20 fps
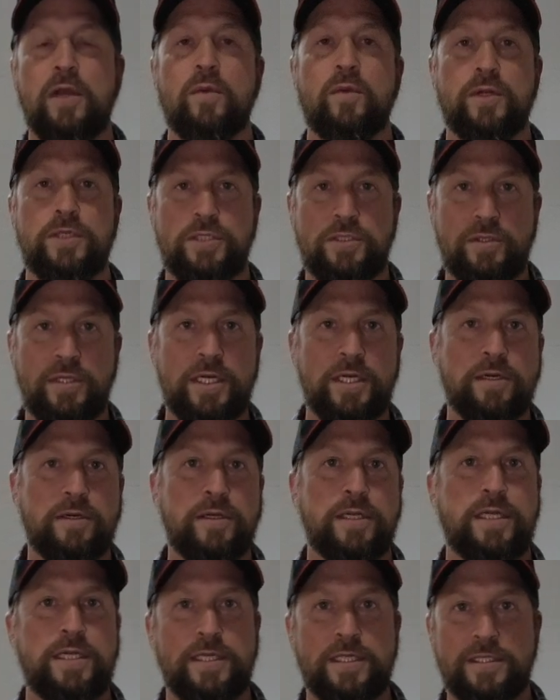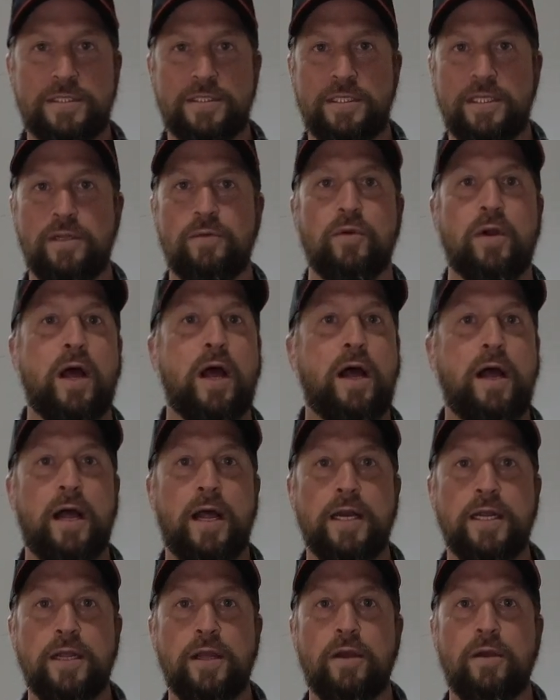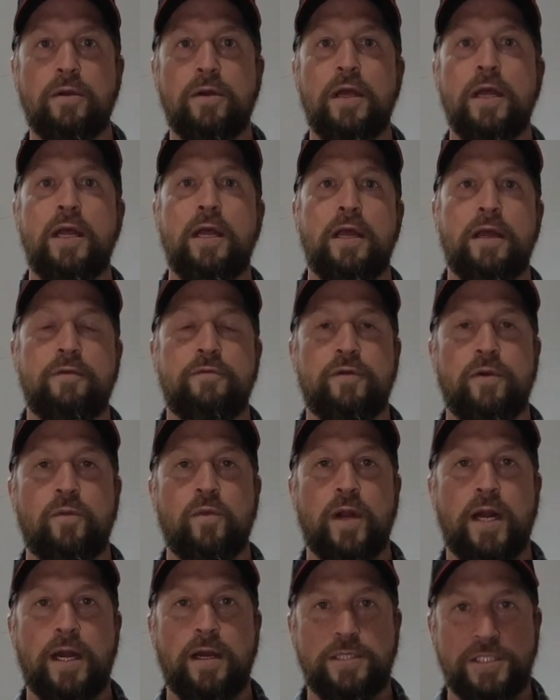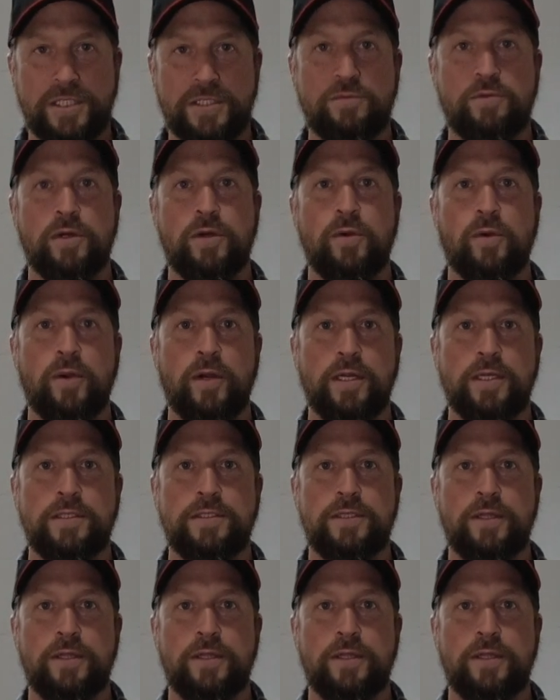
What you hear is the raw audio from what I just recorded.